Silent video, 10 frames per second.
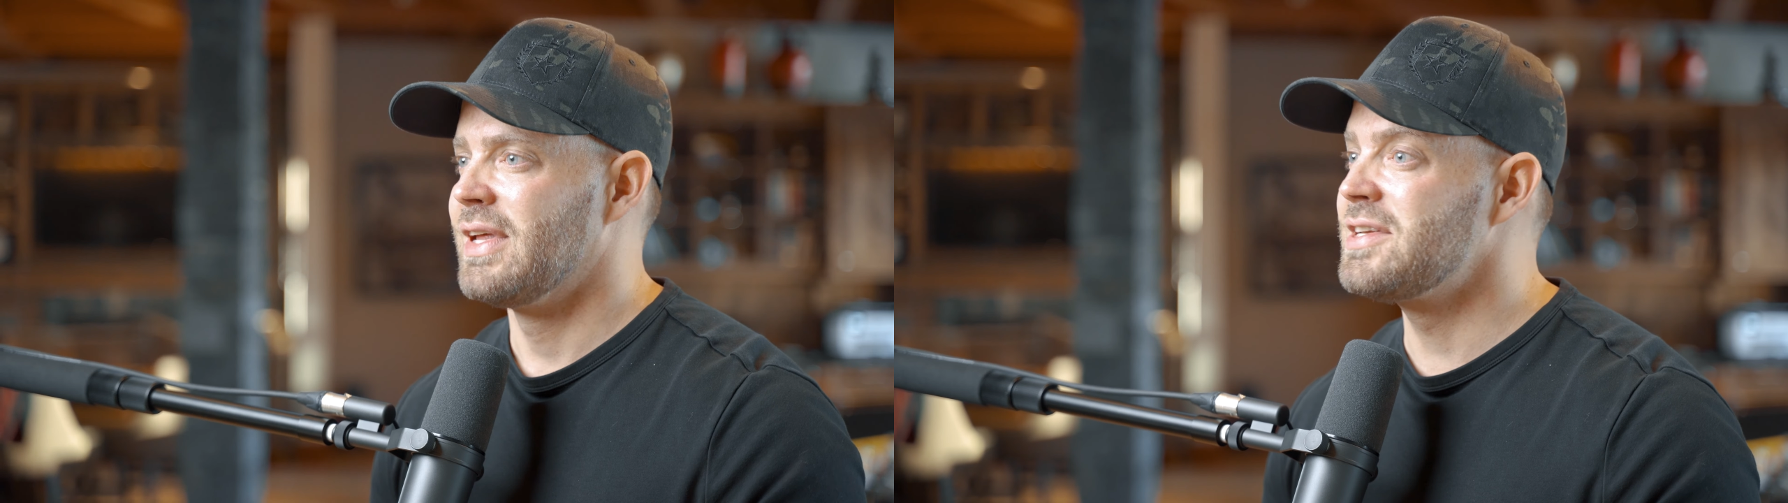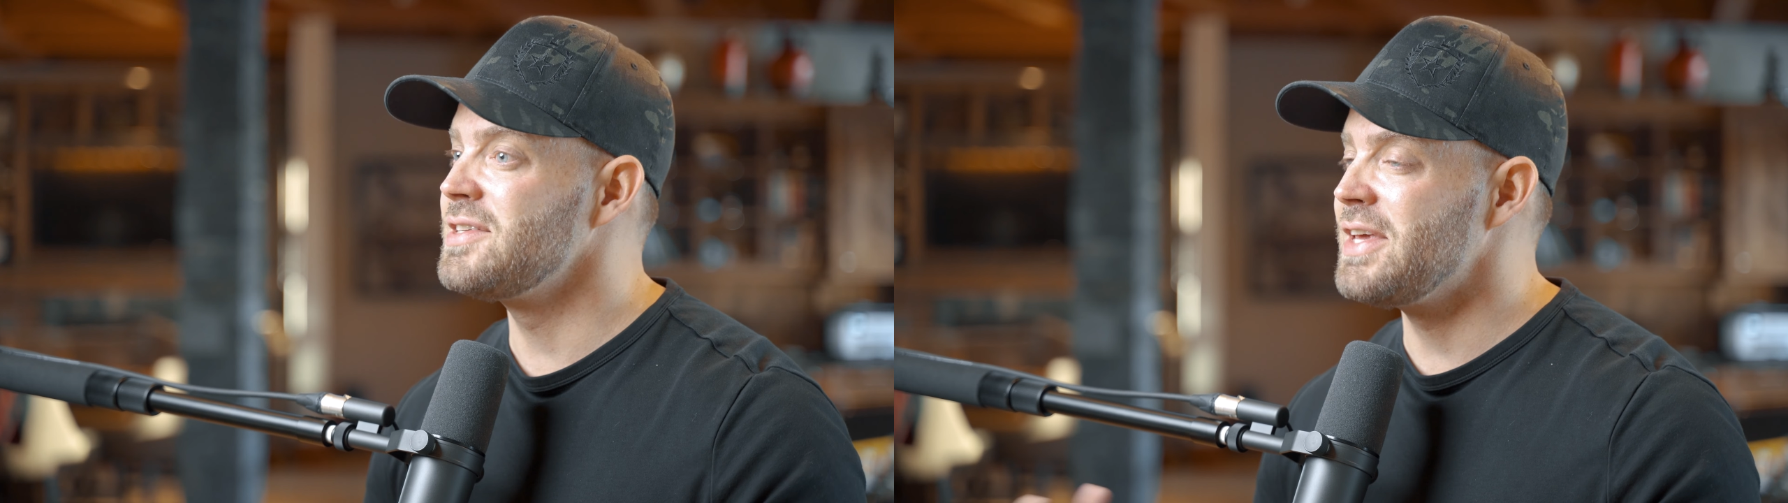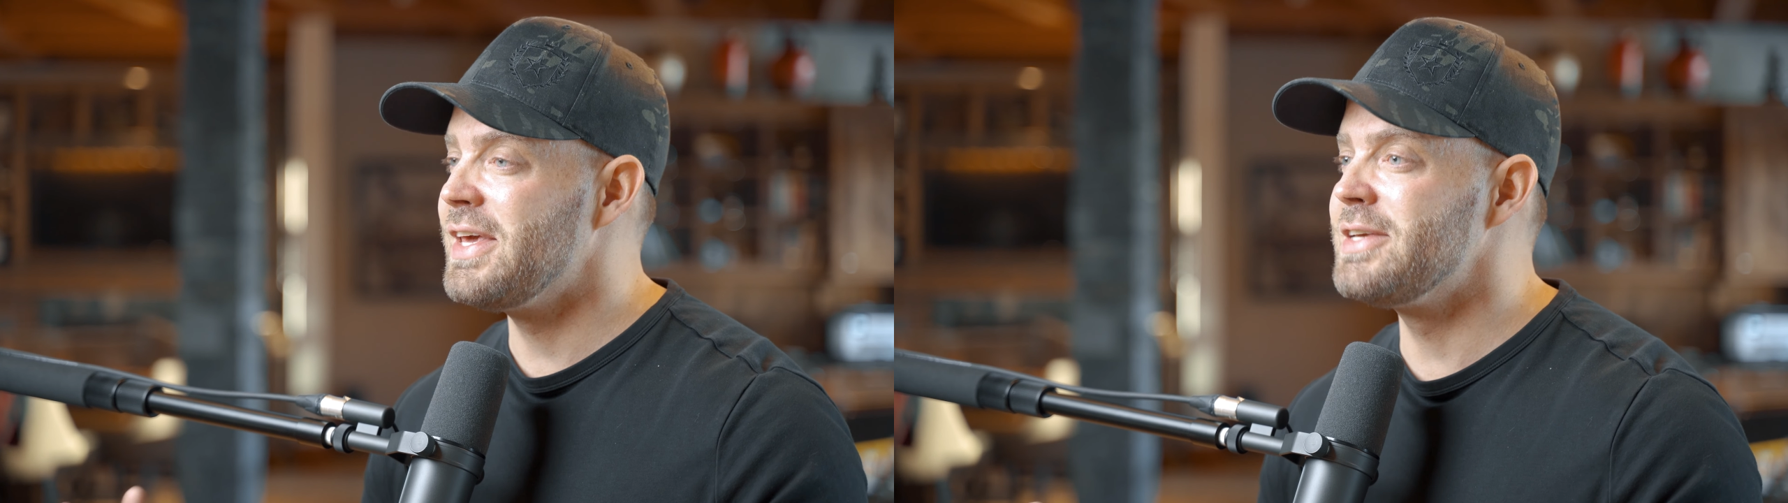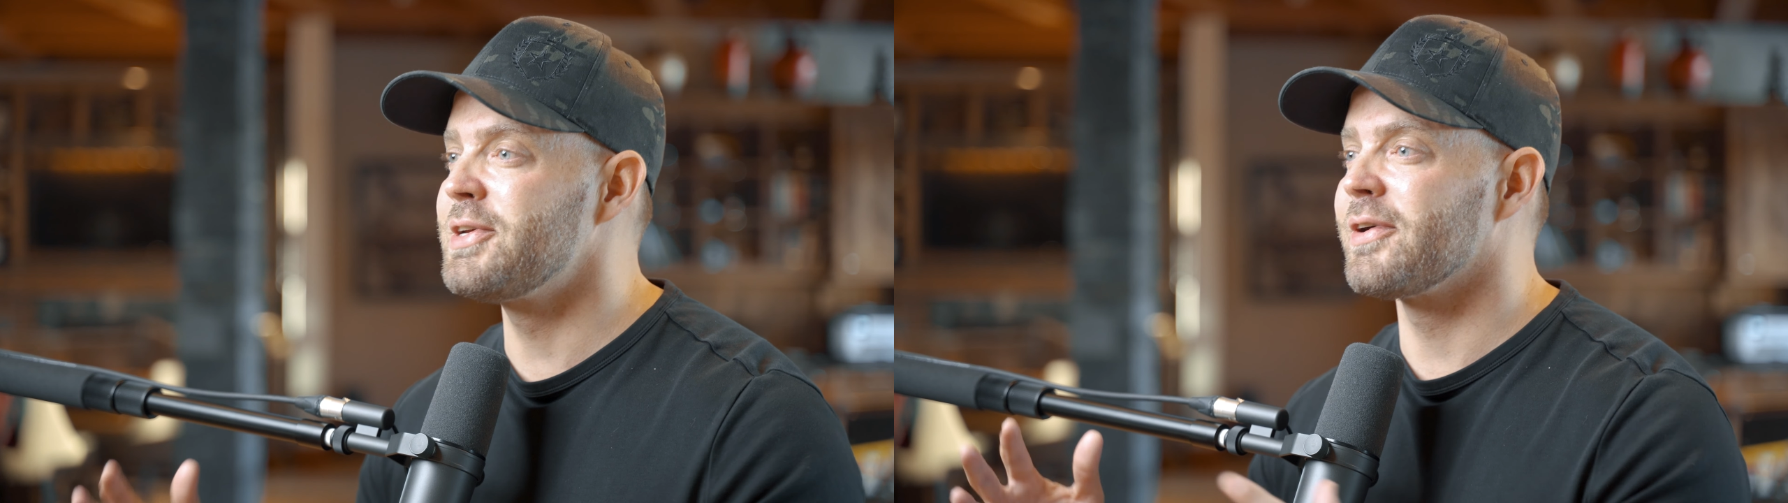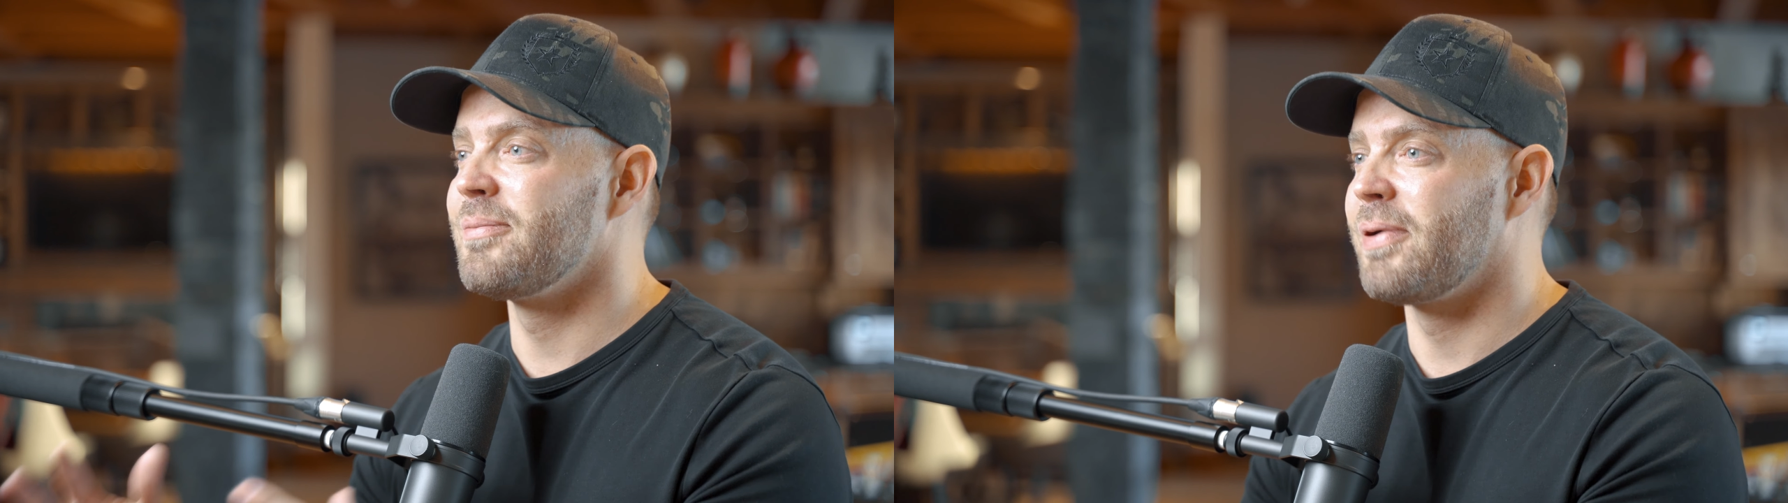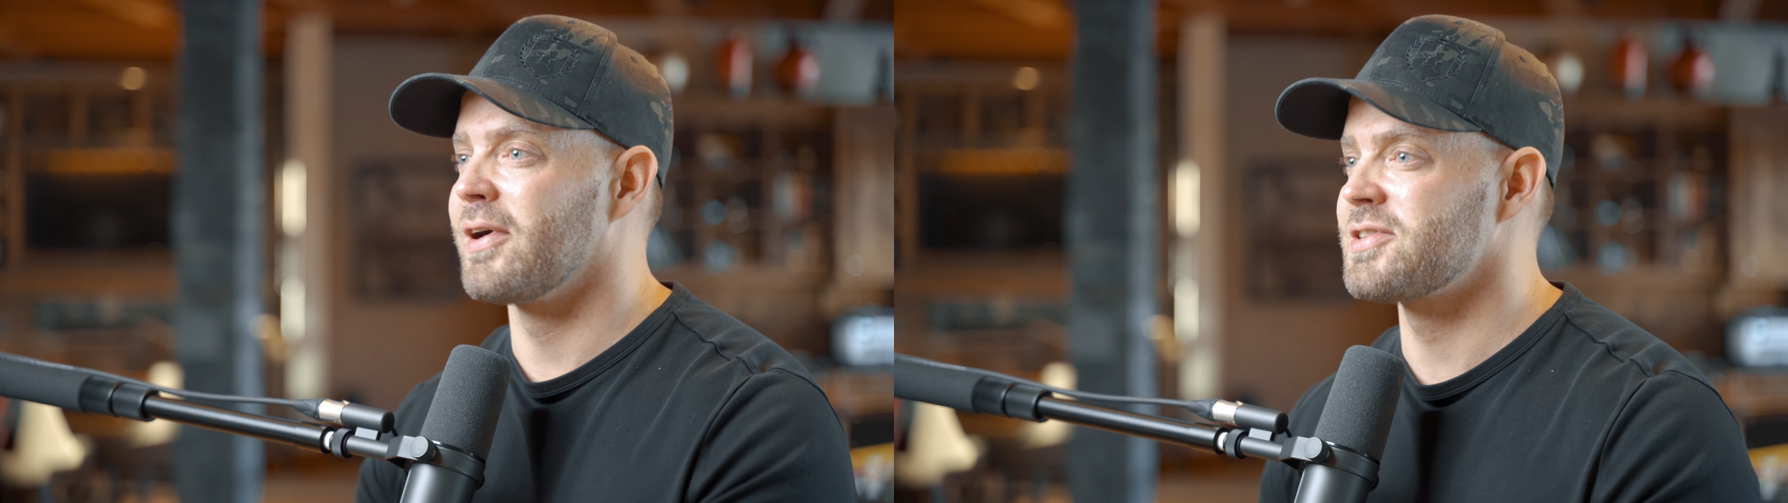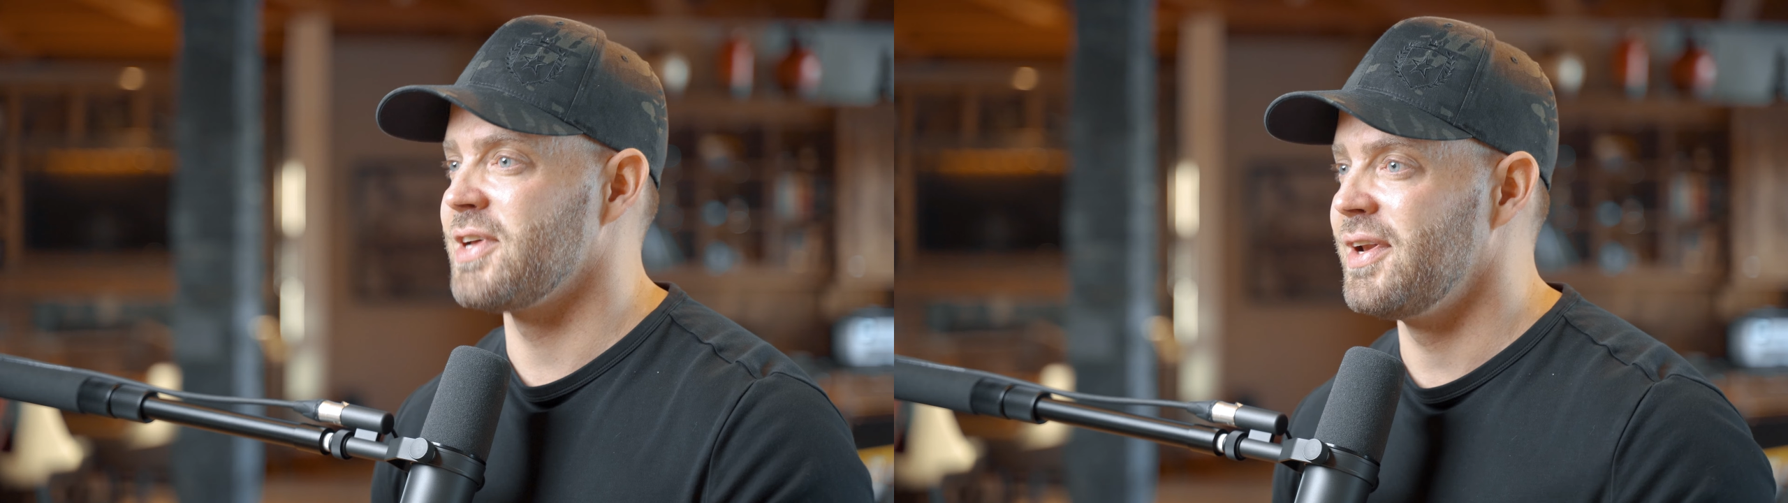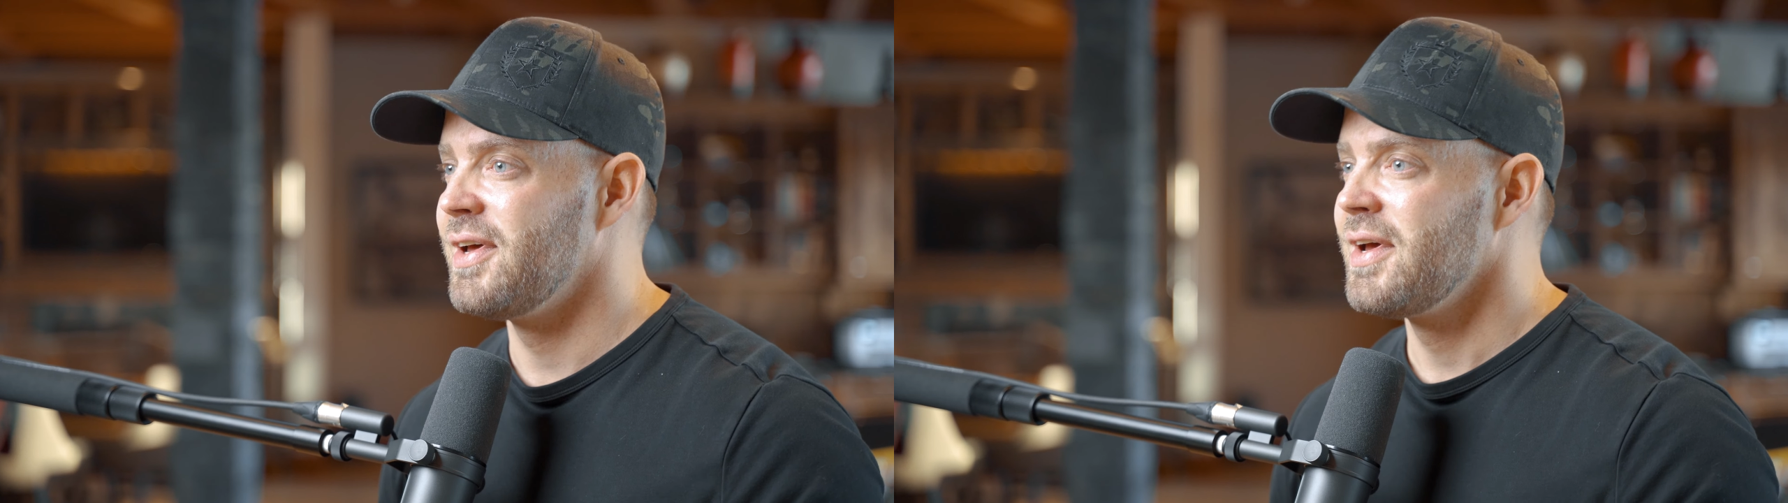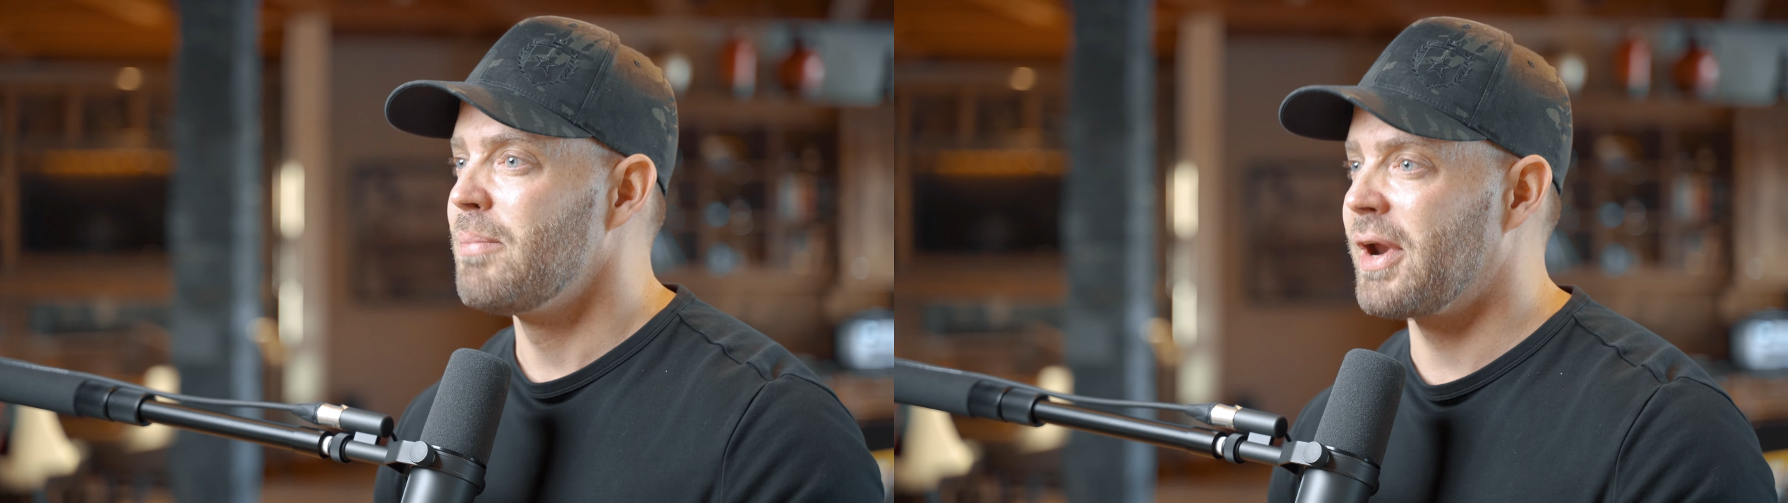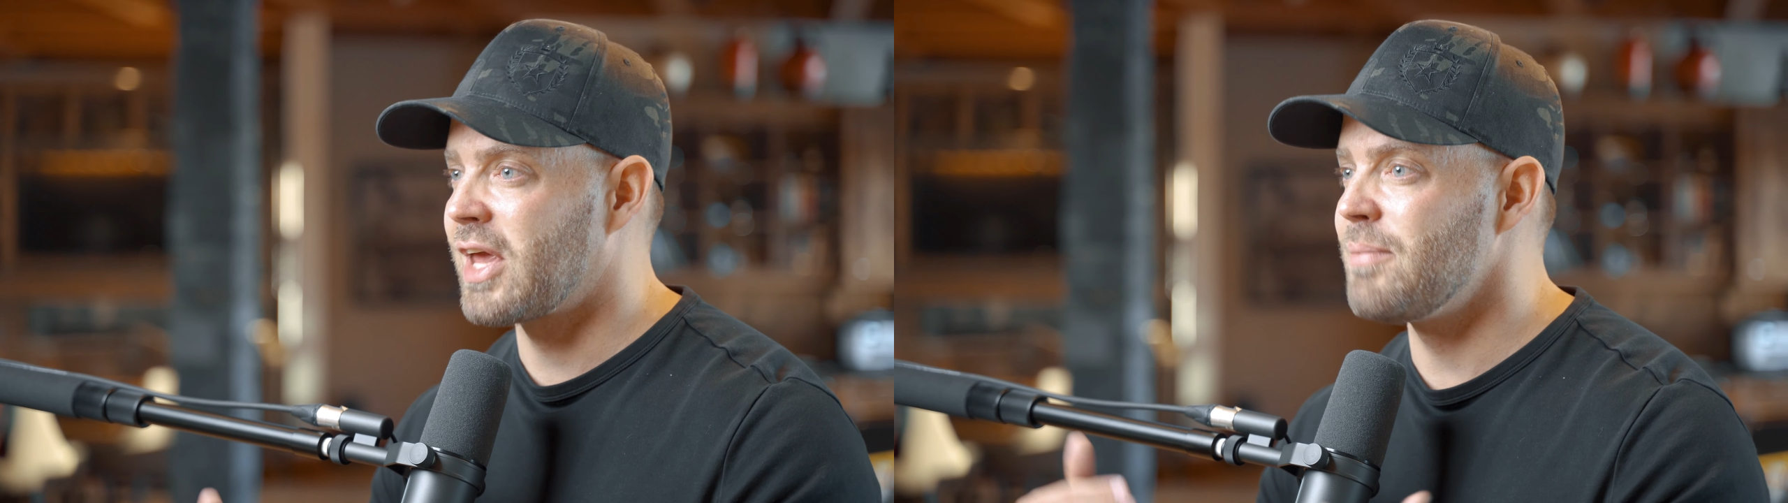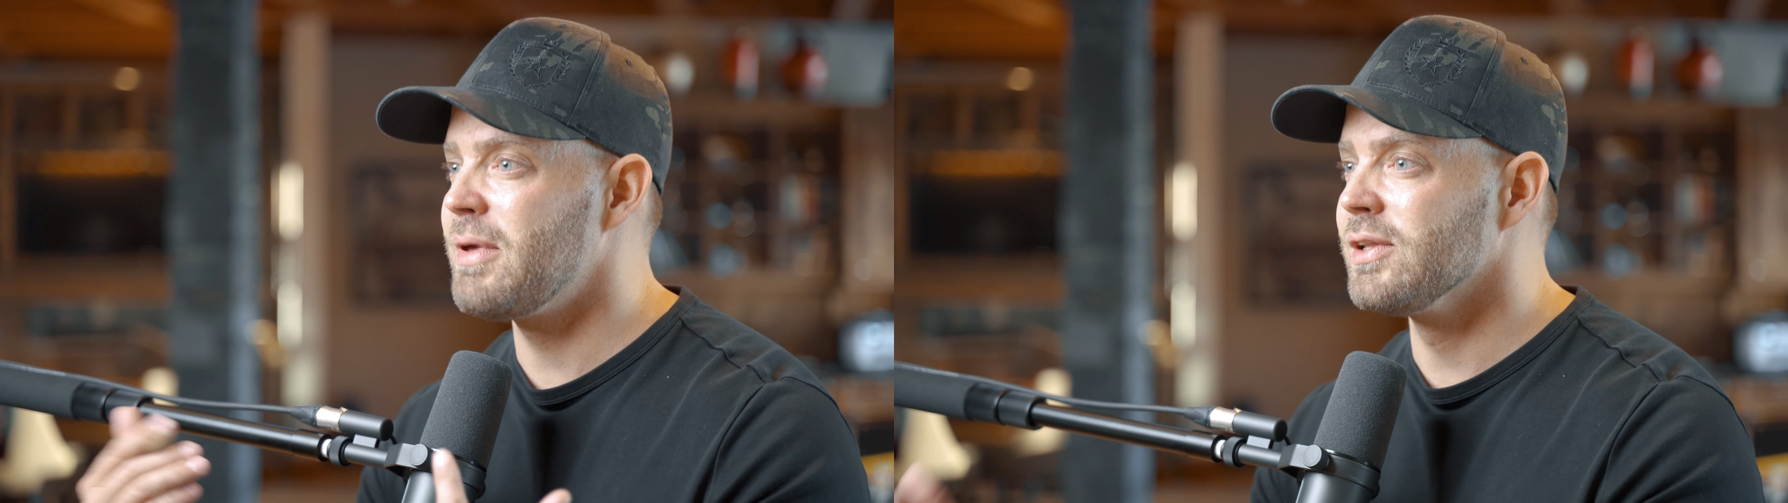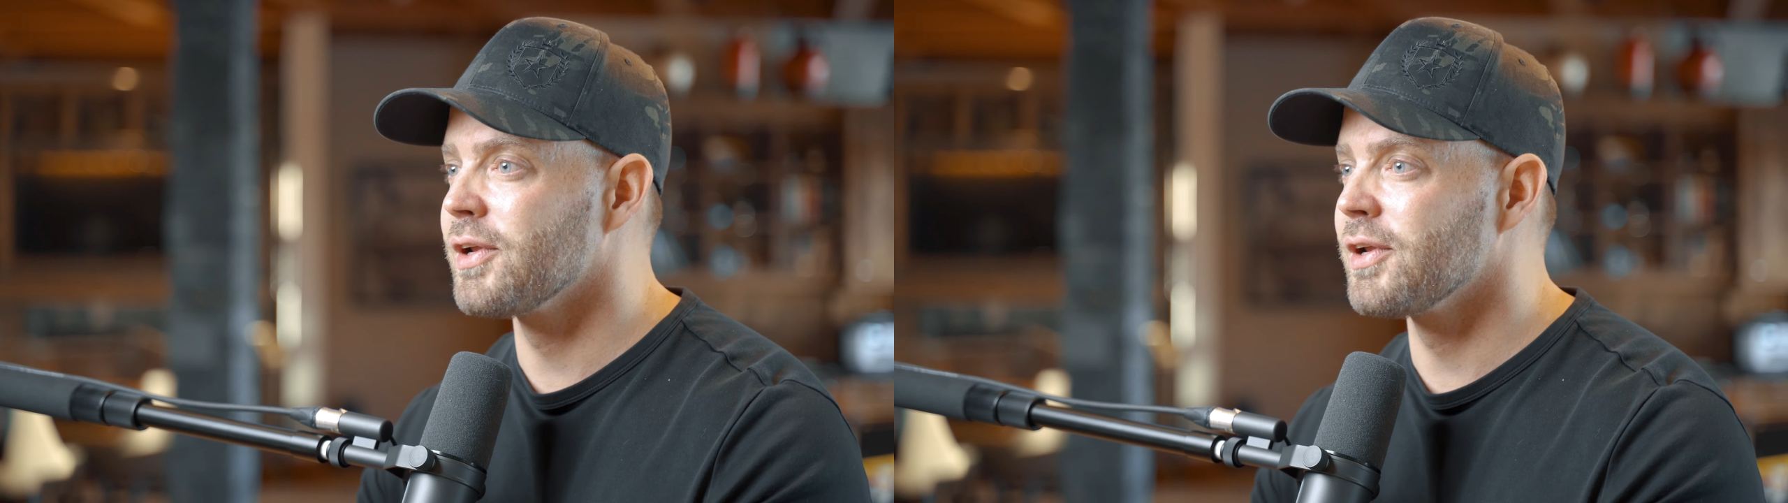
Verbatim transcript: This is easier in person, but it can be